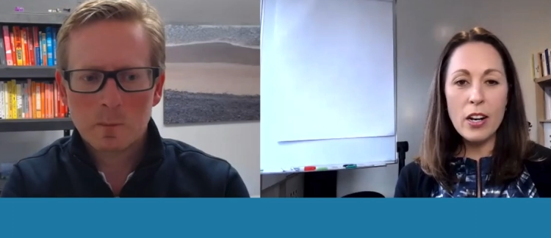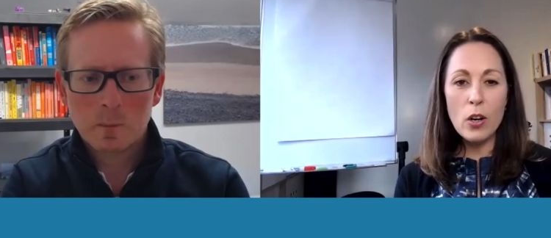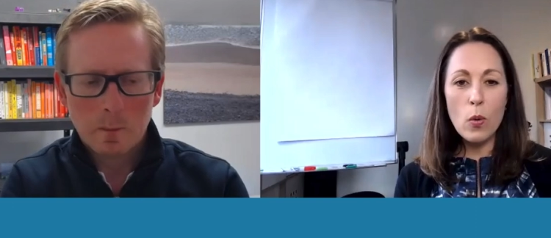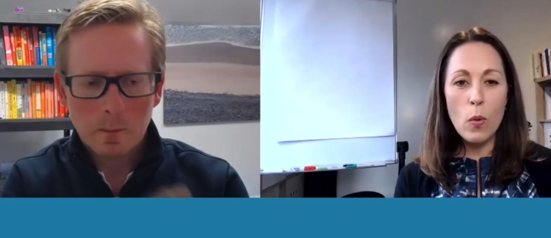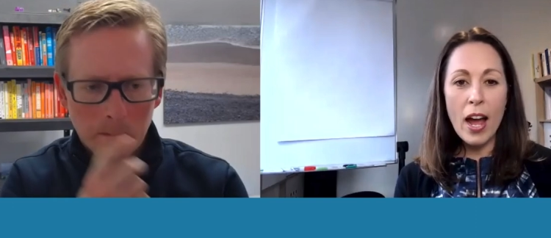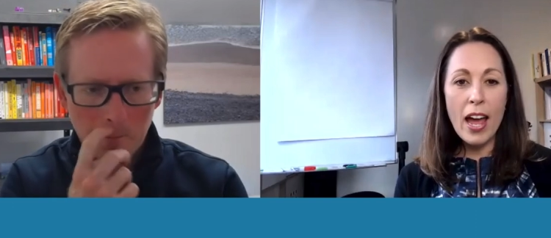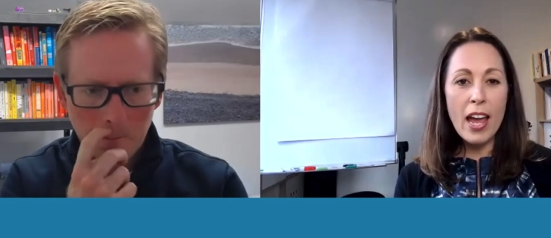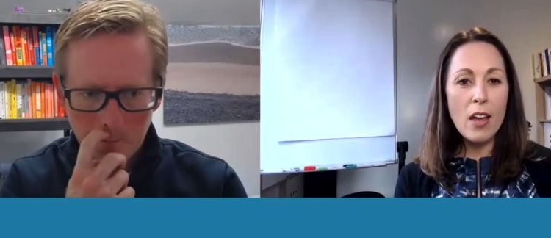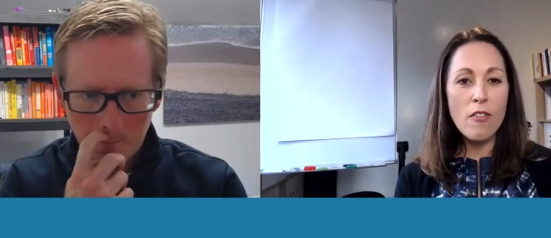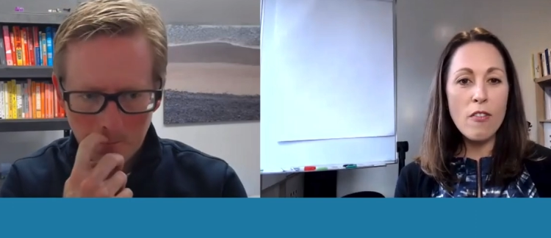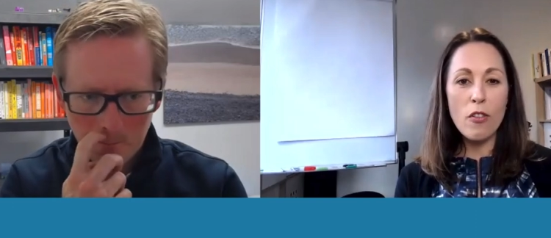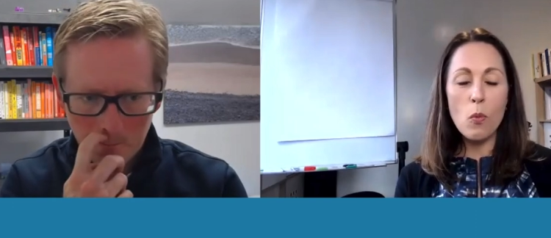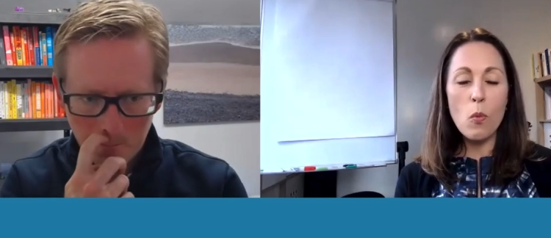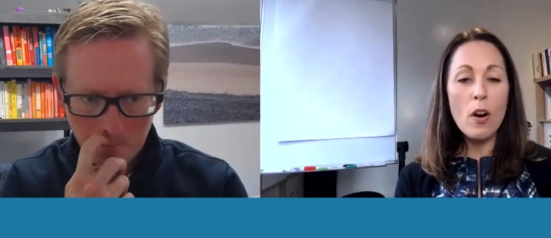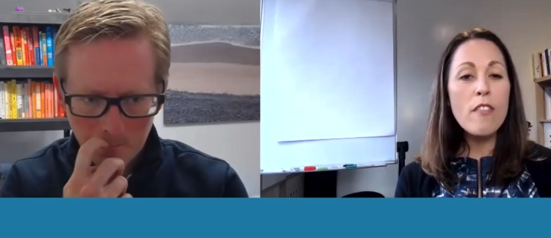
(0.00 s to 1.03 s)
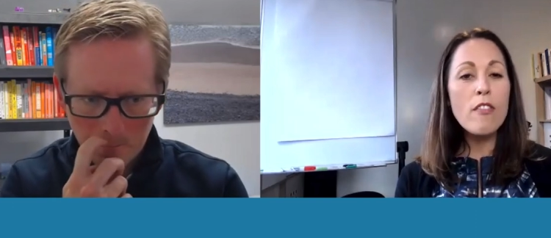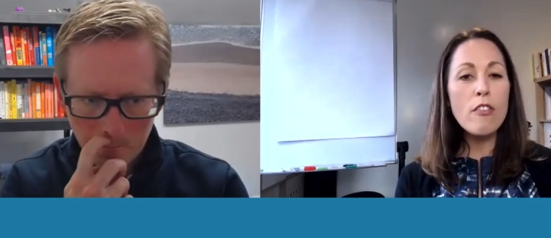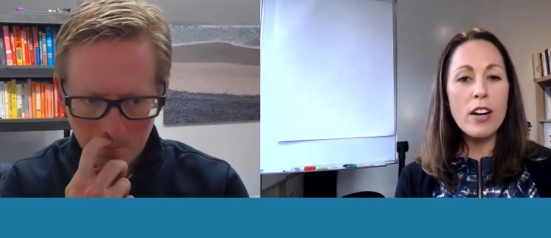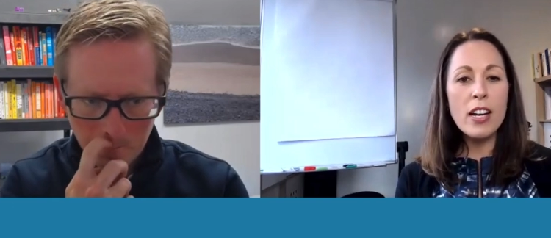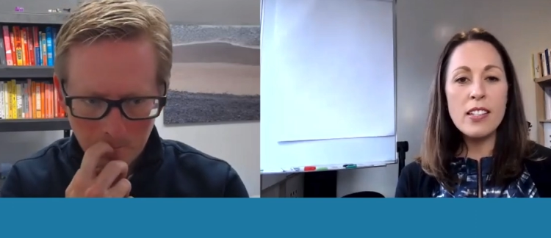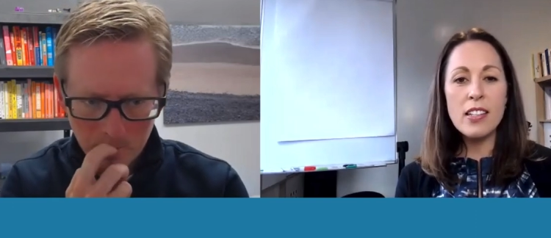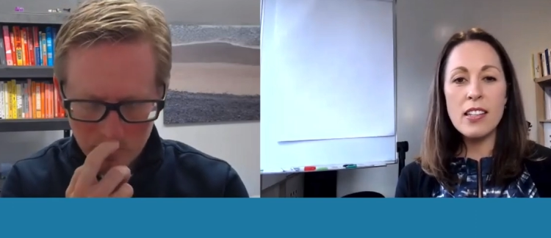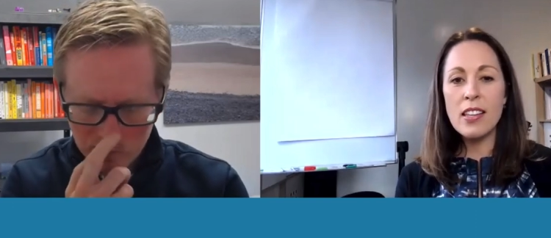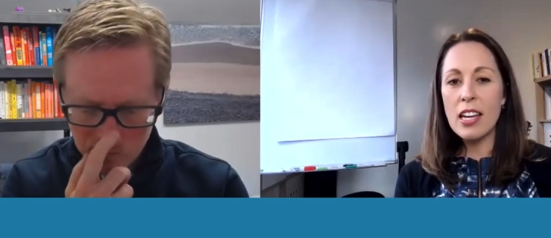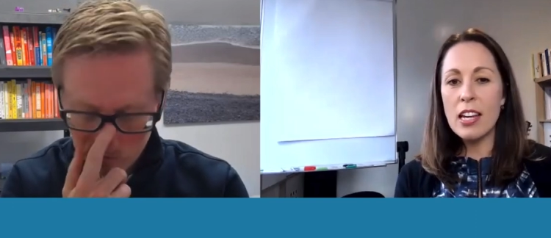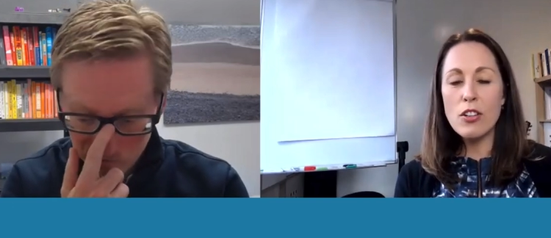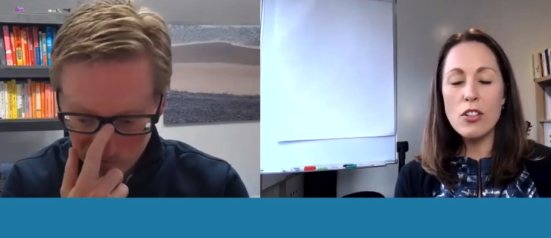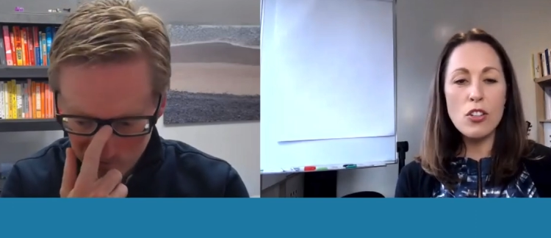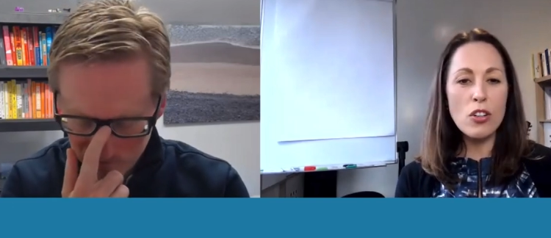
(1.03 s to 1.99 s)
Speaker 1: away for whatever reason the
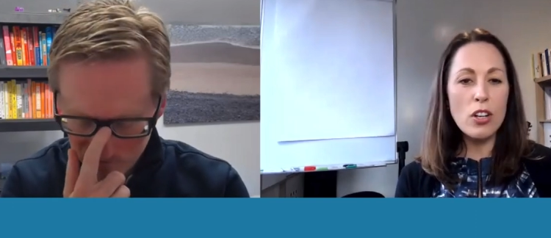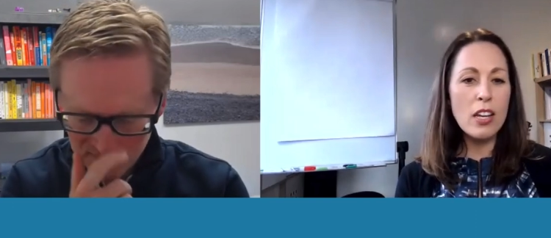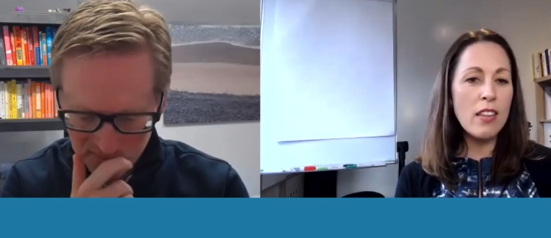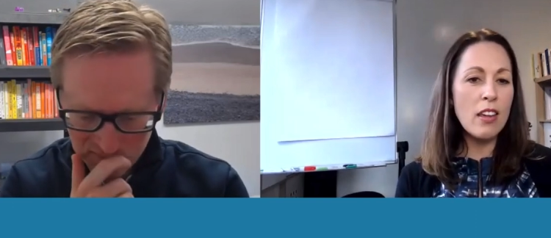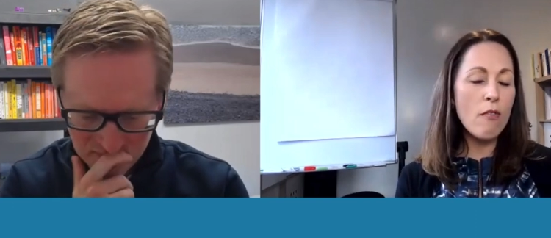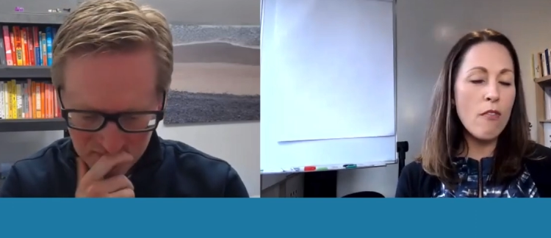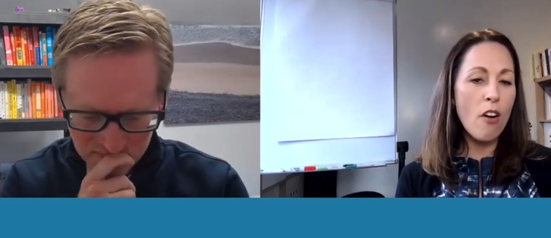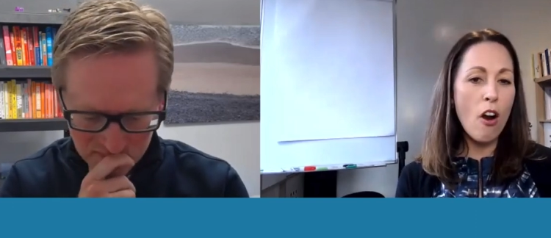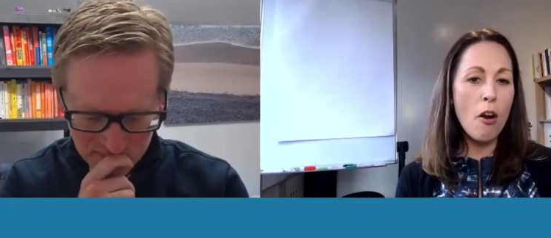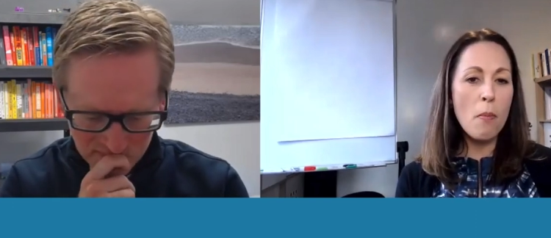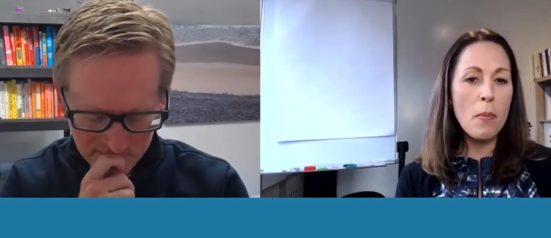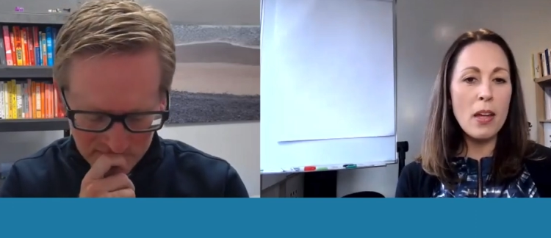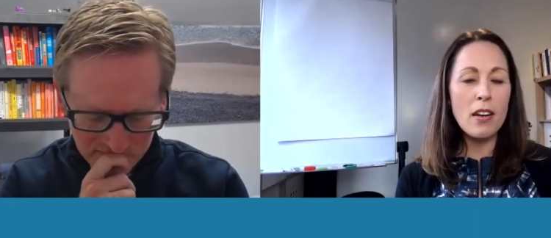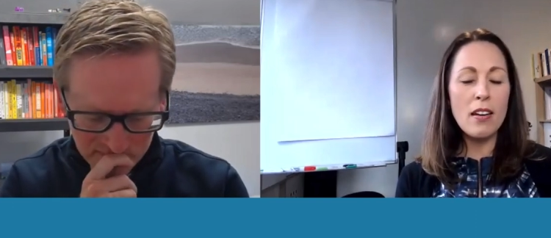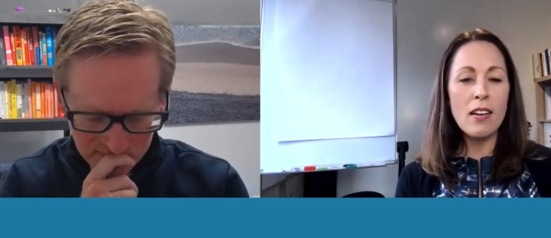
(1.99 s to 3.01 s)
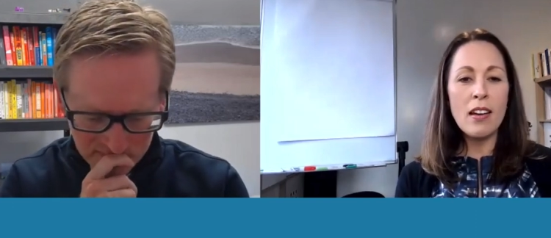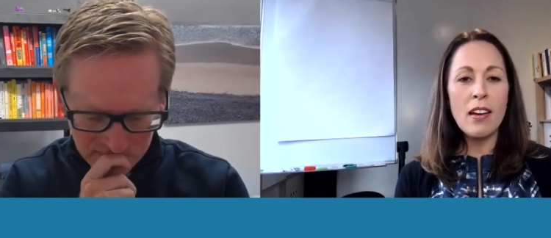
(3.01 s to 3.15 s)
industry the environment